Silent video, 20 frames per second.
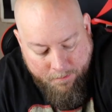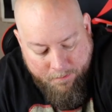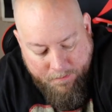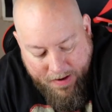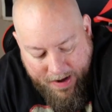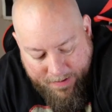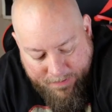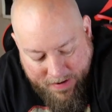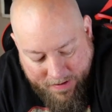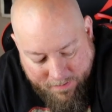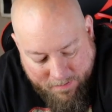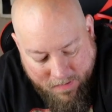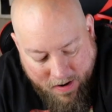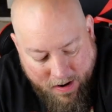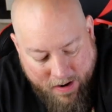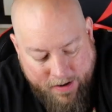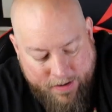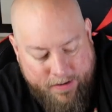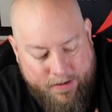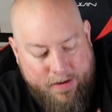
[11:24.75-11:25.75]
baby
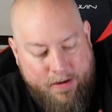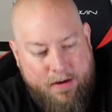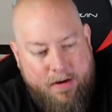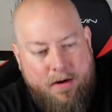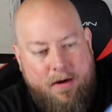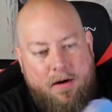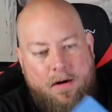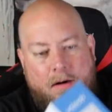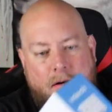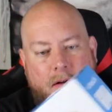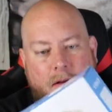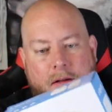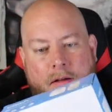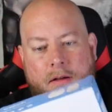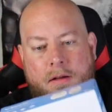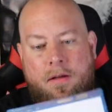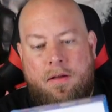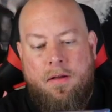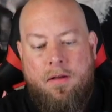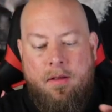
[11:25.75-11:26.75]
monitor,
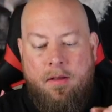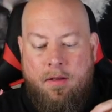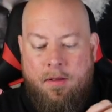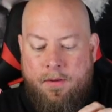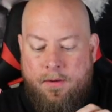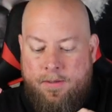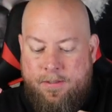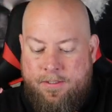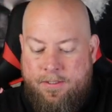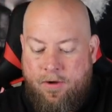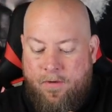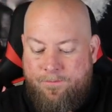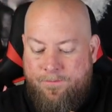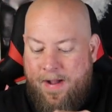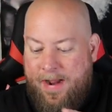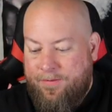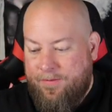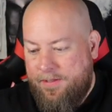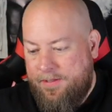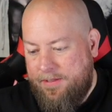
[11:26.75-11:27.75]
still
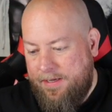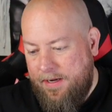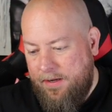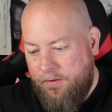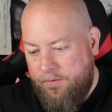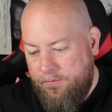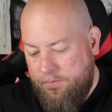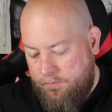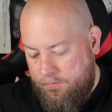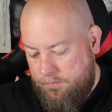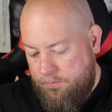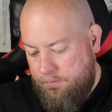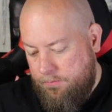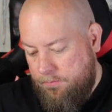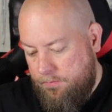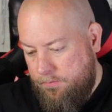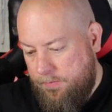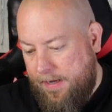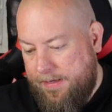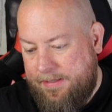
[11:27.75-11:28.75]
factory sealed.
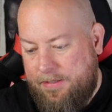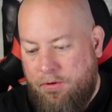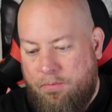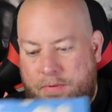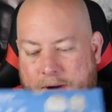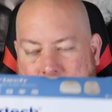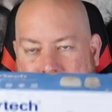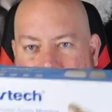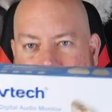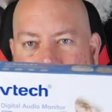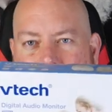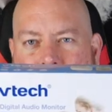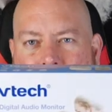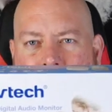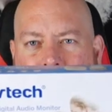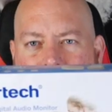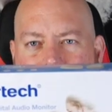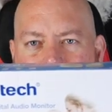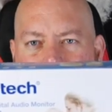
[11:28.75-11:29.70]
That's still brand new.